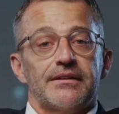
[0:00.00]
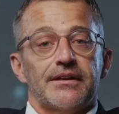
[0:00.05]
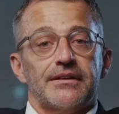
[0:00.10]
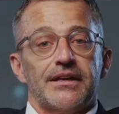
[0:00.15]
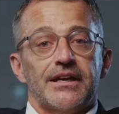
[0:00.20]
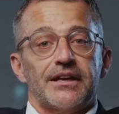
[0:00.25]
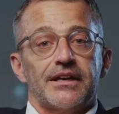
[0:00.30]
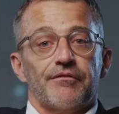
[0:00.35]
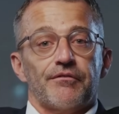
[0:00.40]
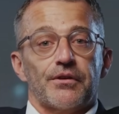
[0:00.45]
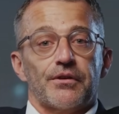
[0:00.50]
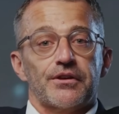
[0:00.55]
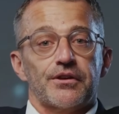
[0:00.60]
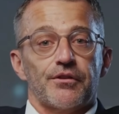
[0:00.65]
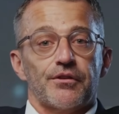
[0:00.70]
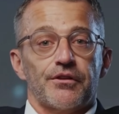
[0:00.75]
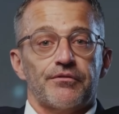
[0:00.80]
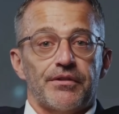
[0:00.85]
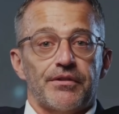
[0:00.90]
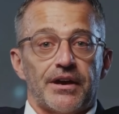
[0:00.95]
the need for
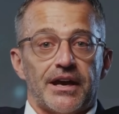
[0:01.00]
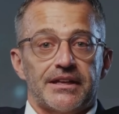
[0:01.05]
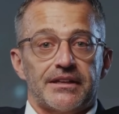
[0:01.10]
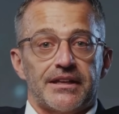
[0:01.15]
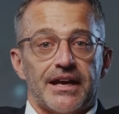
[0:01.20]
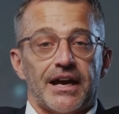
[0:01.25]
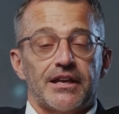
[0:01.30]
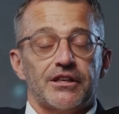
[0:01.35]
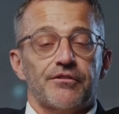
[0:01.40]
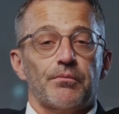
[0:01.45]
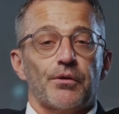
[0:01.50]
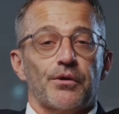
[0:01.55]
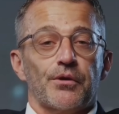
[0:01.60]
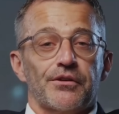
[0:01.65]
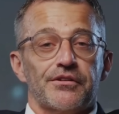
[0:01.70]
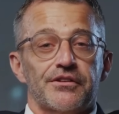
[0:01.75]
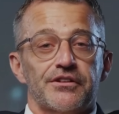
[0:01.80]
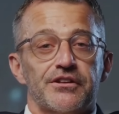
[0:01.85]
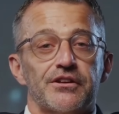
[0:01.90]
unified dashboards